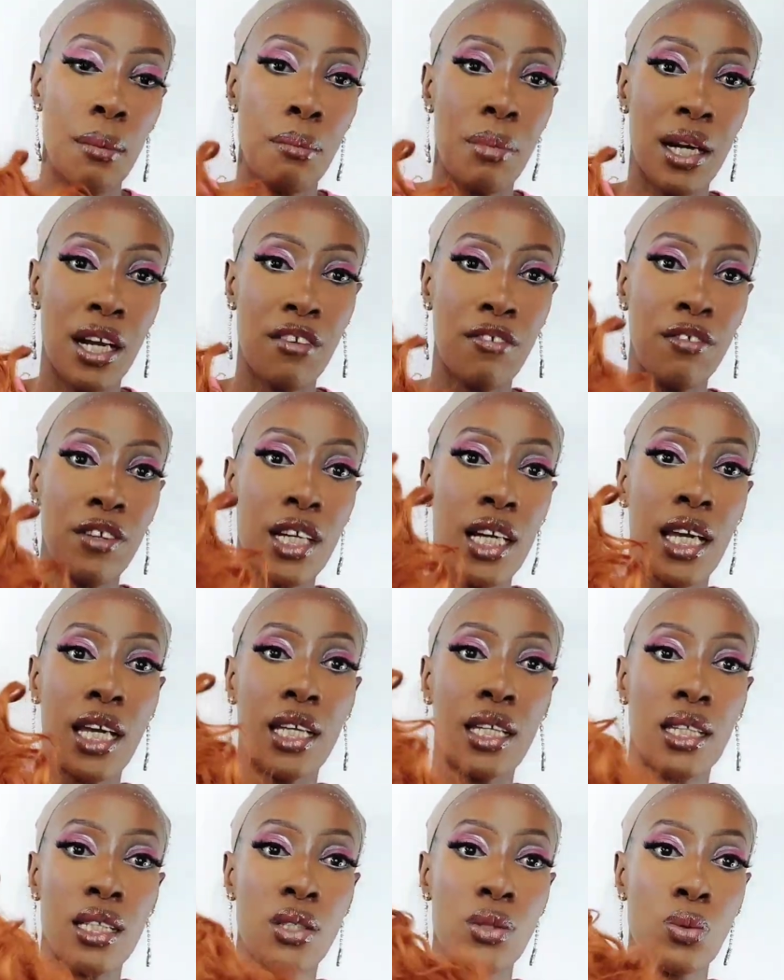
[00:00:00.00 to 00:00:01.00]
But I feel
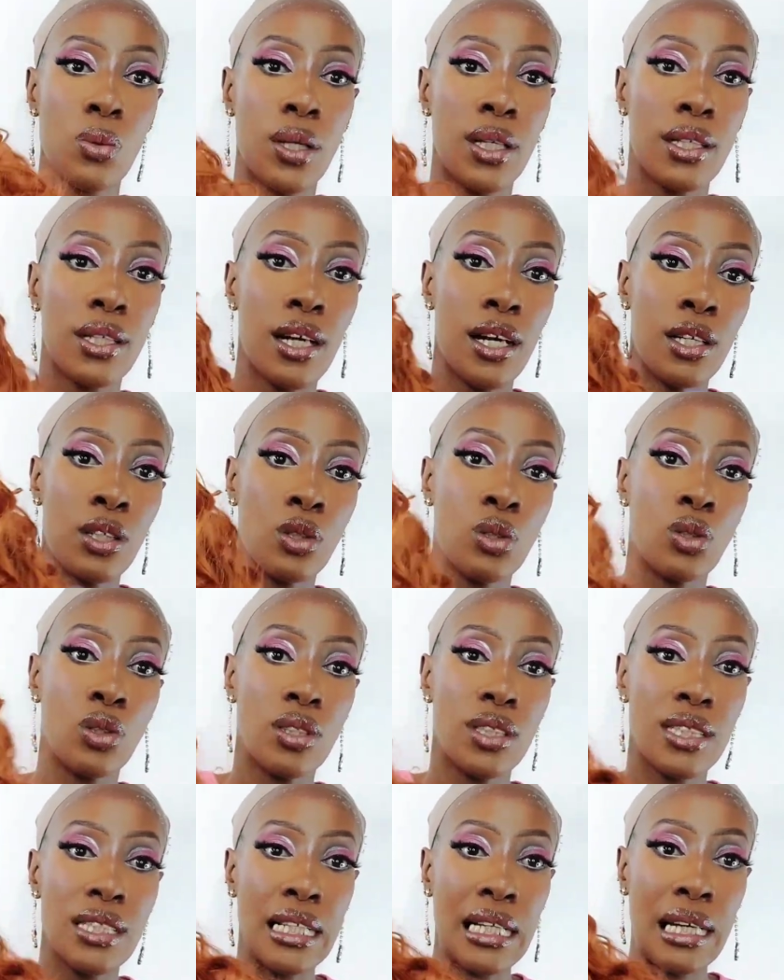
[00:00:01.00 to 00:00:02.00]
like this one
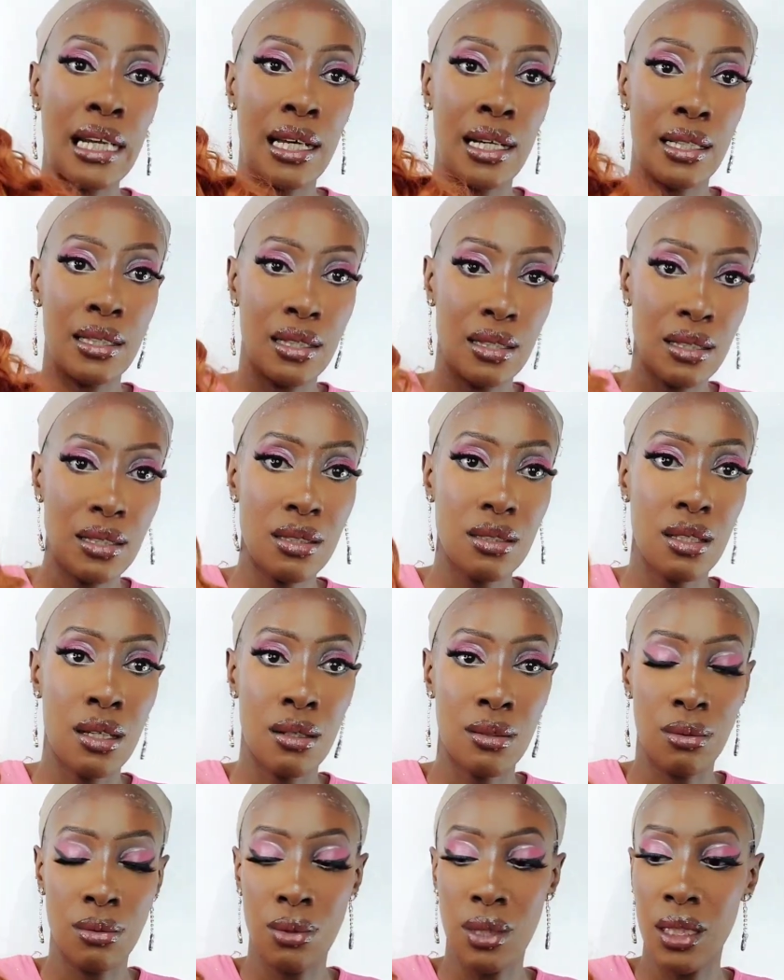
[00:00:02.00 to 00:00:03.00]
cannot last
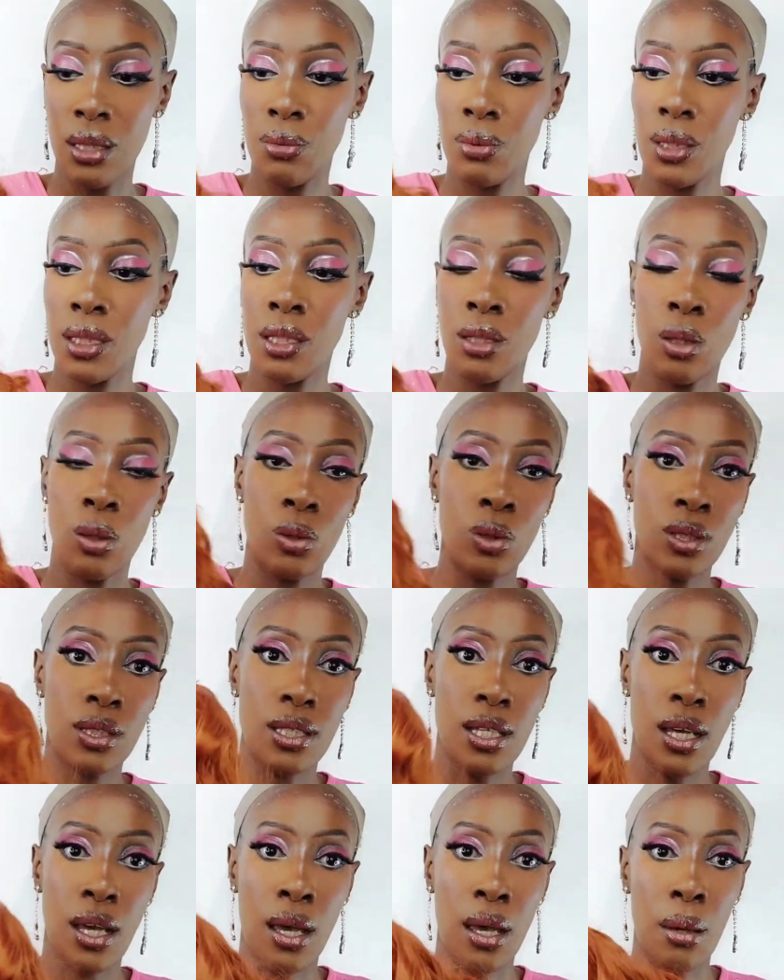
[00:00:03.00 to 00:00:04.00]
a really, really long
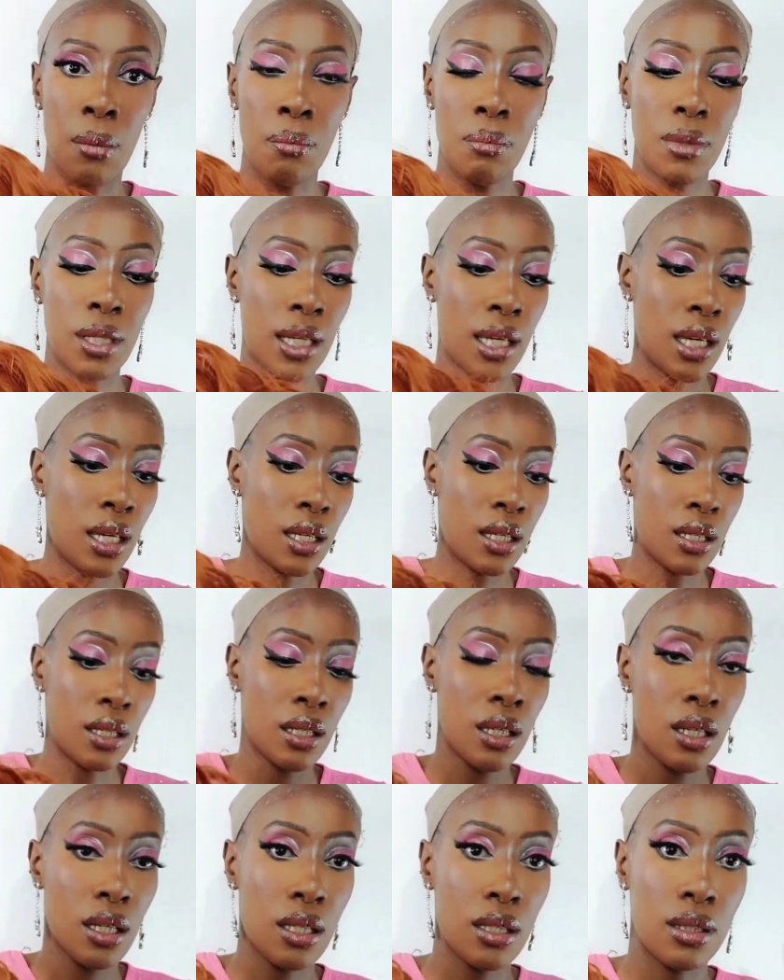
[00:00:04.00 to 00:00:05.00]
time. Like
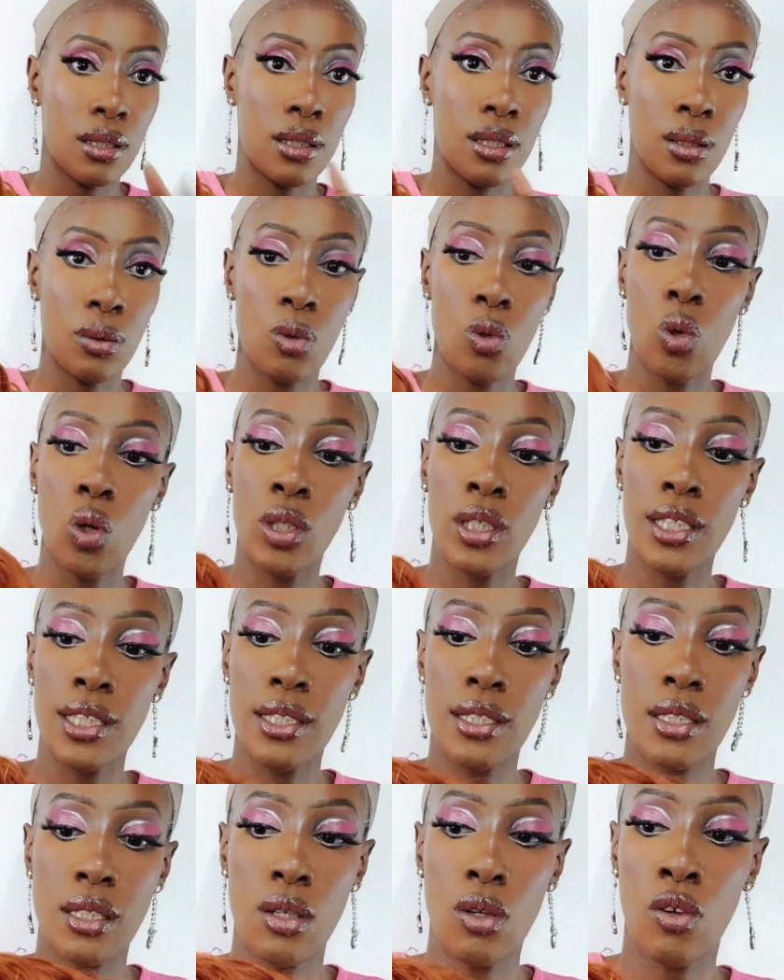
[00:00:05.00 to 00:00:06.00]
the
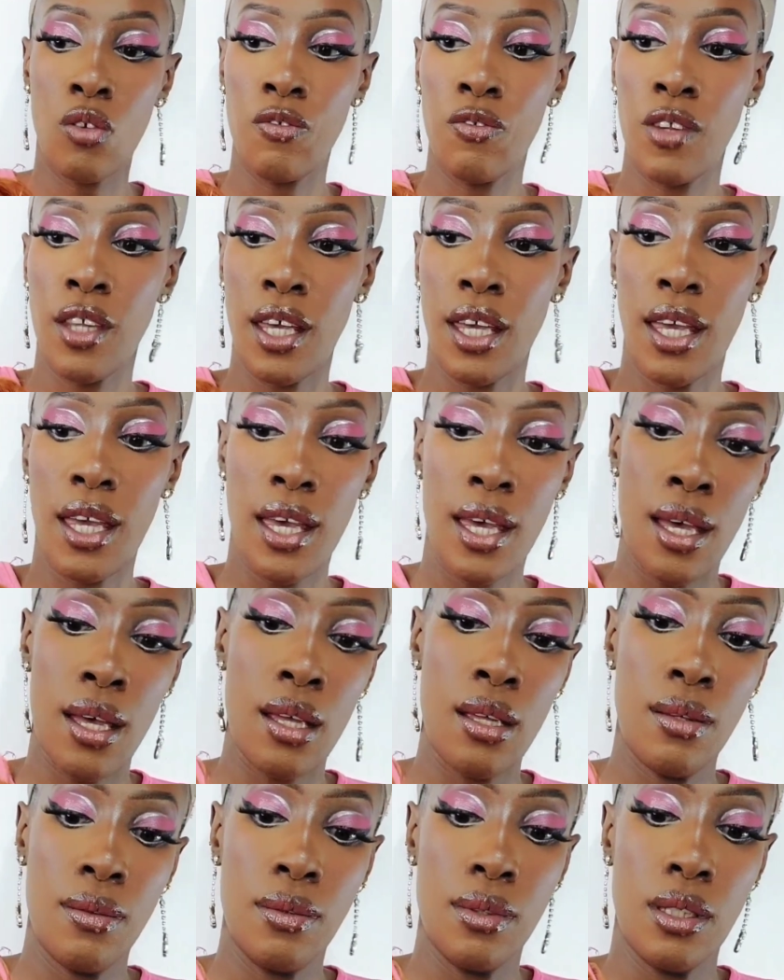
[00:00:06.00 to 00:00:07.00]
quality of the
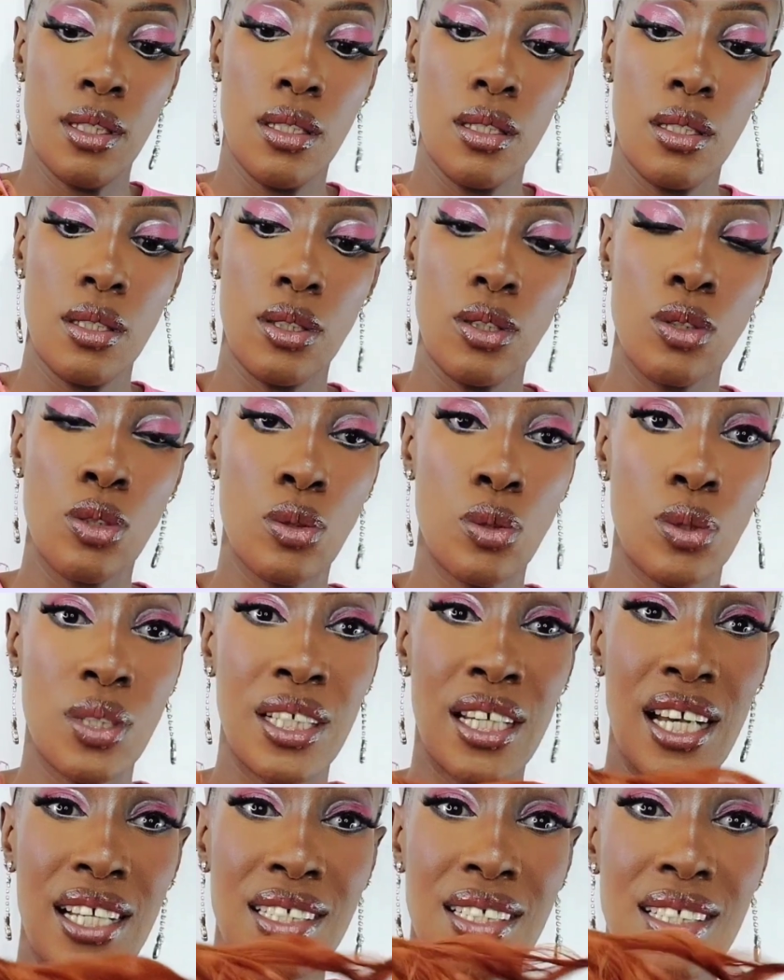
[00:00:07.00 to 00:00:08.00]
hair, you know,
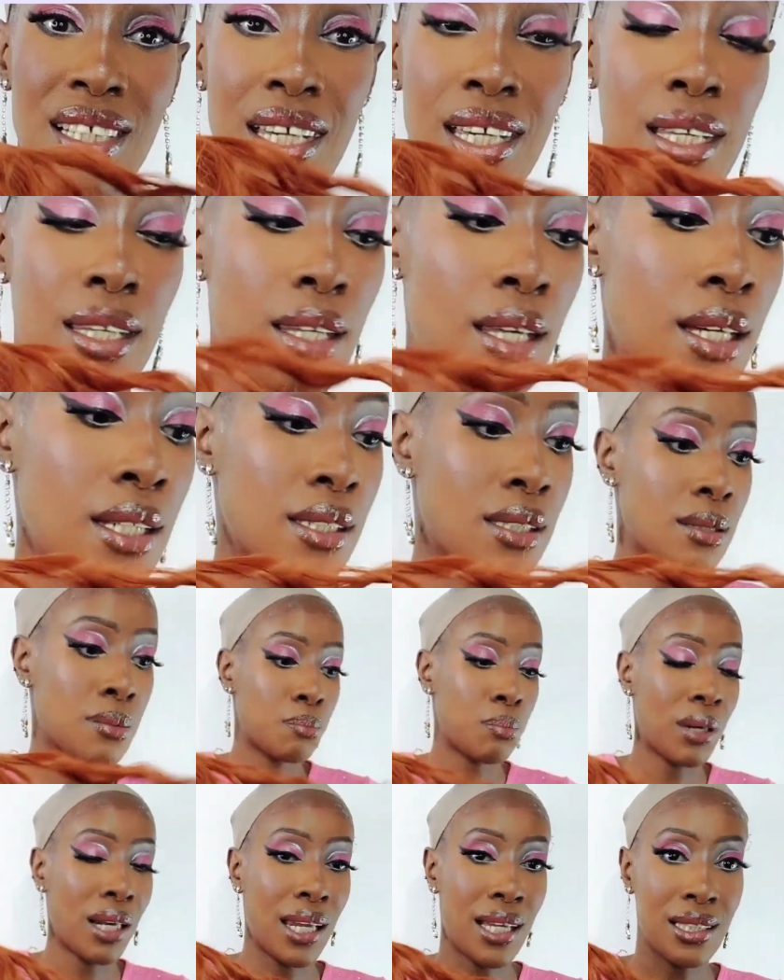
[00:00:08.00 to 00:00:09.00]
it has like that
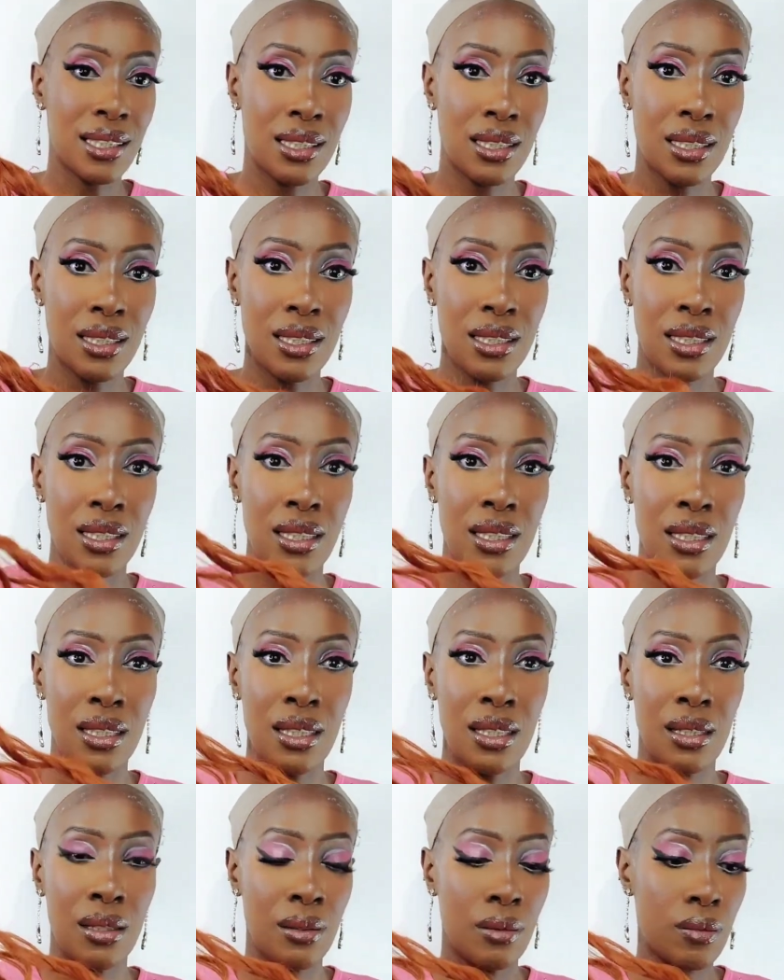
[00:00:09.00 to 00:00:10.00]

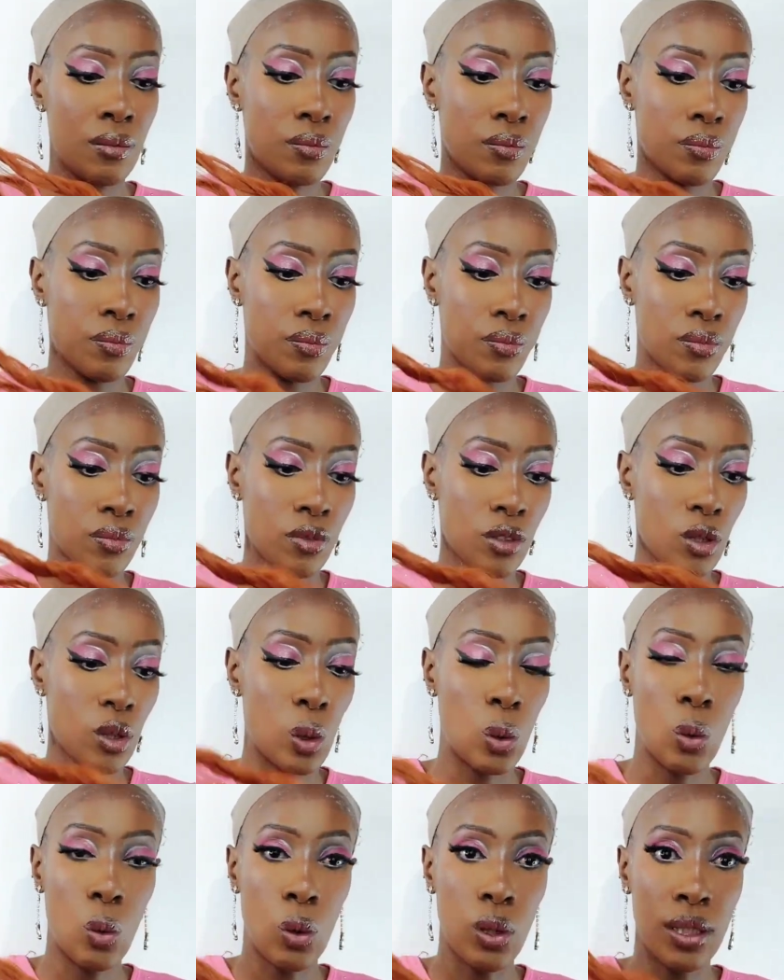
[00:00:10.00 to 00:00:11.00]
plasticky
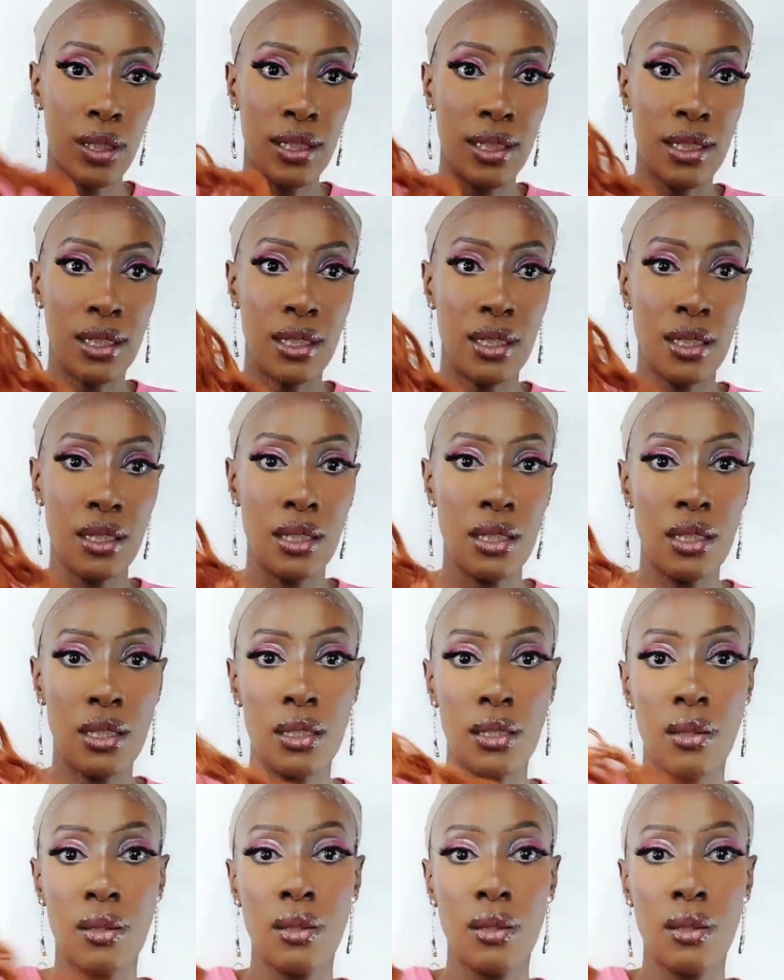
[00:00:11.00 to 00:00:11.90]
quality.